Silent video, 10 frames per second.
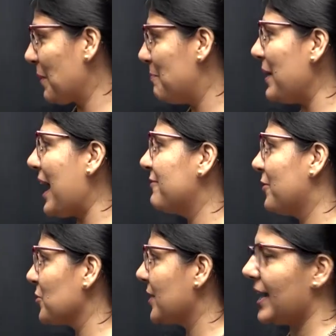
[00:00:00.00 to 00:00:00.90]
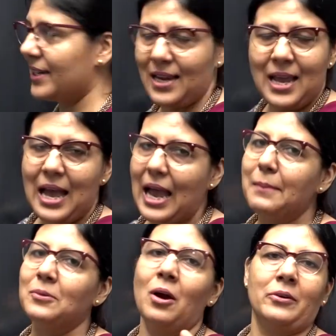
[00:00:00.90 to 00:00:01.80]
plan for tonight?
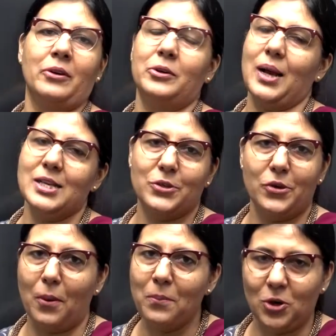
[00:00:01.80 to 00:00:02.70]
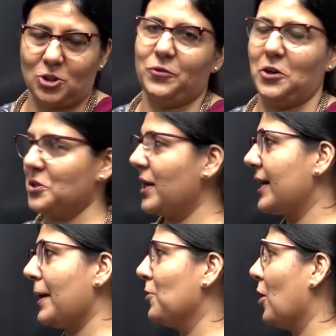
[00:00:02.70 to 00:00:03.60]
I'm not going to ask you your motto for tonight.
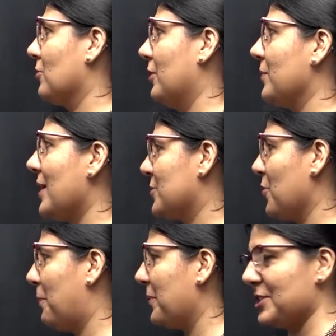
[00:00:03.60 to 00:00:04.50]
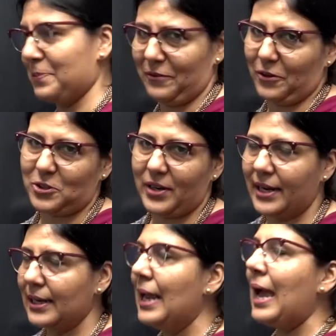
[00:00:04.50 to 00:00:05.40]
I'm not going to ask you your principle for
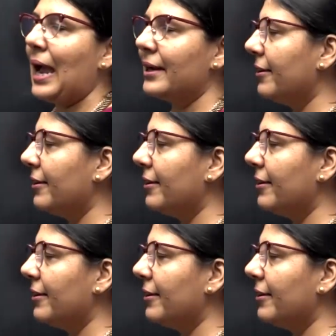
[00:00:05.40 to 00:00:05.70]
tonight. And